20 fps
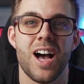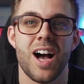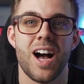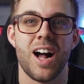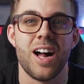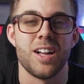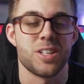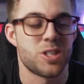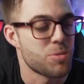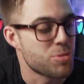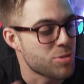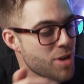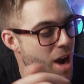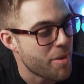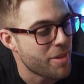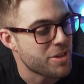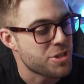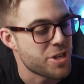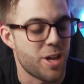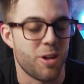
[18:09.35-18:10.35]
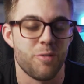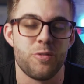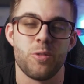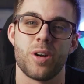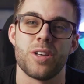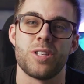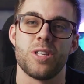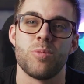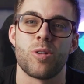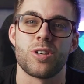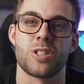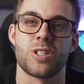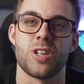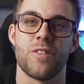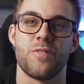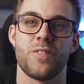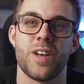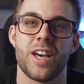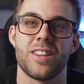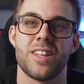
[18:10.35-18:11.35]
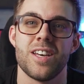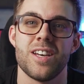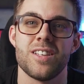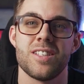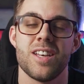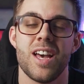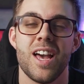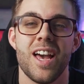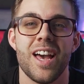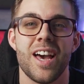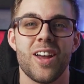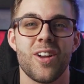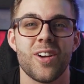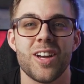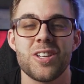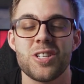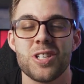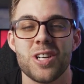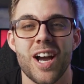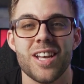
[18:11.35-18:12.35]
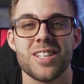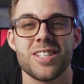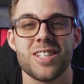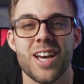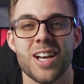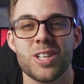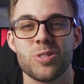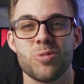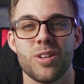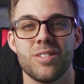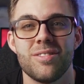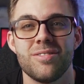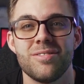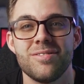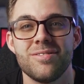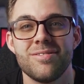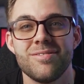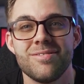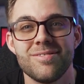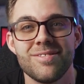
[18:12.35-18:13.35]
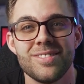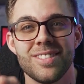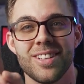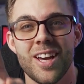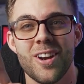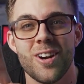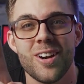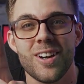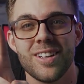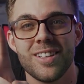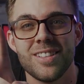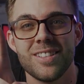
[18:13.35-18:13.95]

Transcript: Uh, subscribe to the channel if you want to see more stuff like this, and I'll catch you guys in the next one. Later.